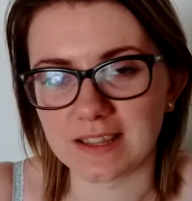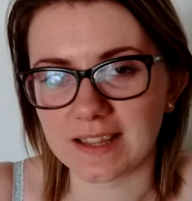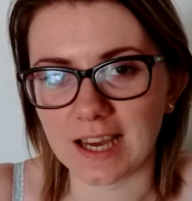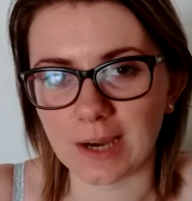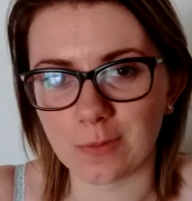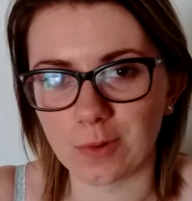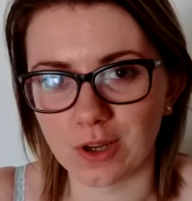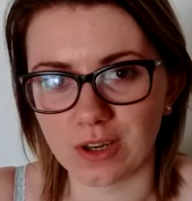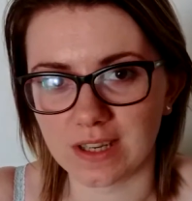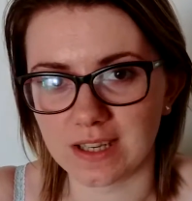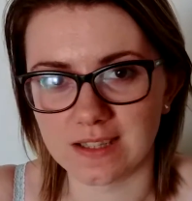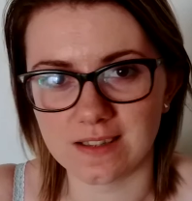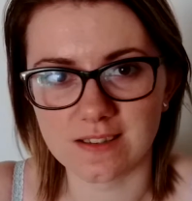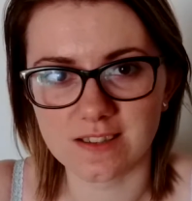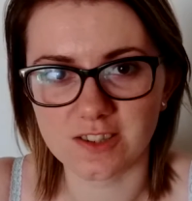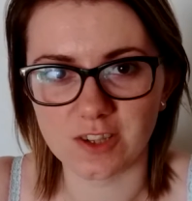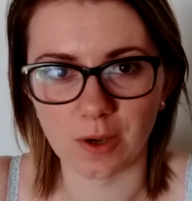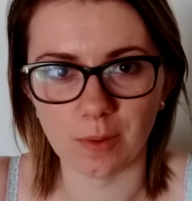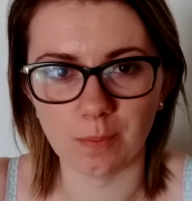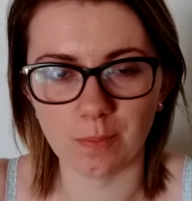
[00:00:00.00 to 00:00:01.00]
that one in
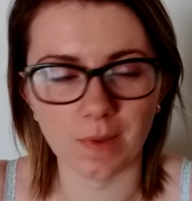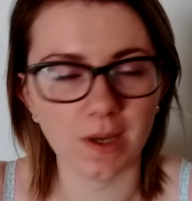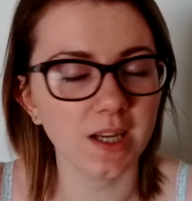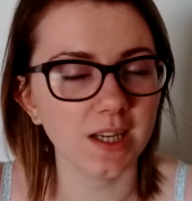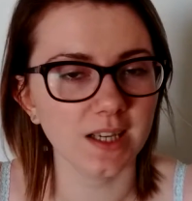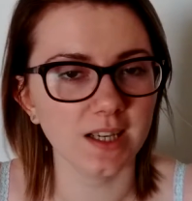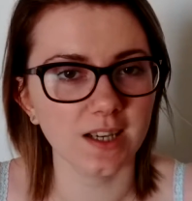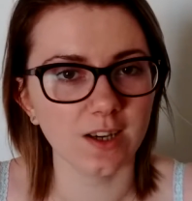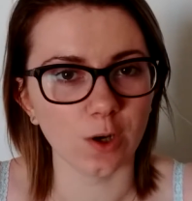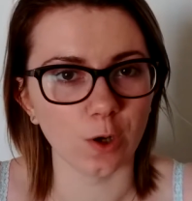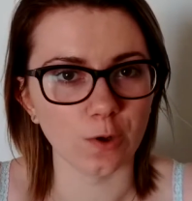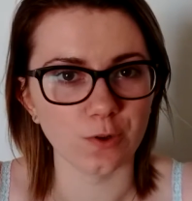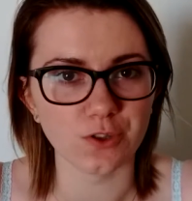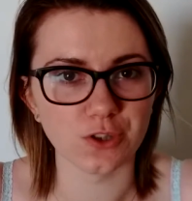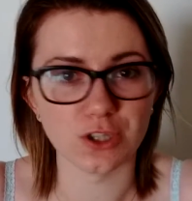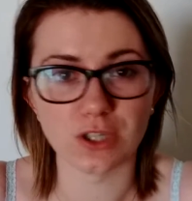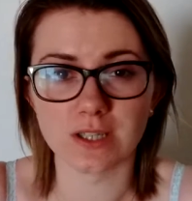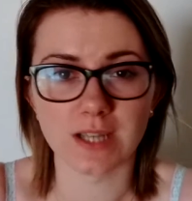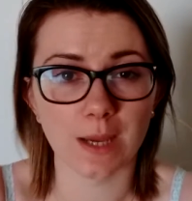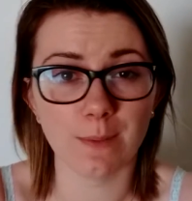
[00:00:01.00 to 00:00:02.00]
some
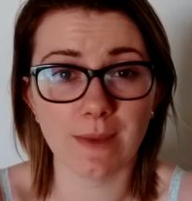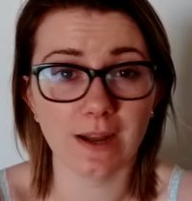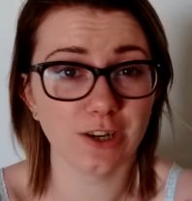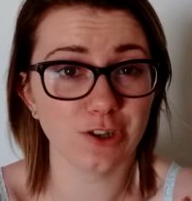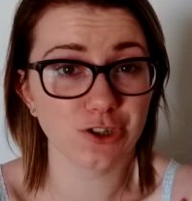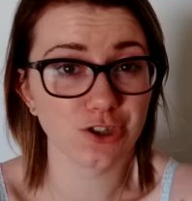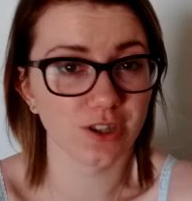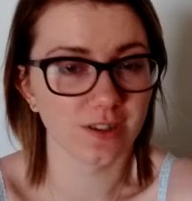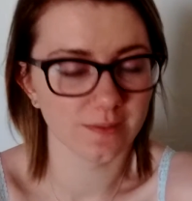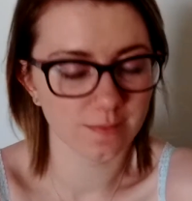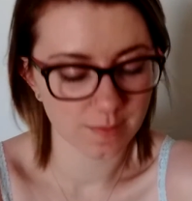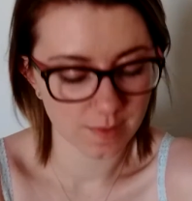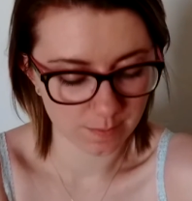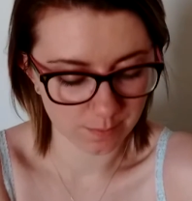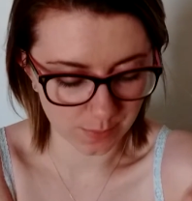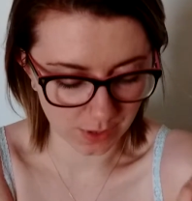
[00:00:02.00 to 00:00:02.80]
alternate dimension,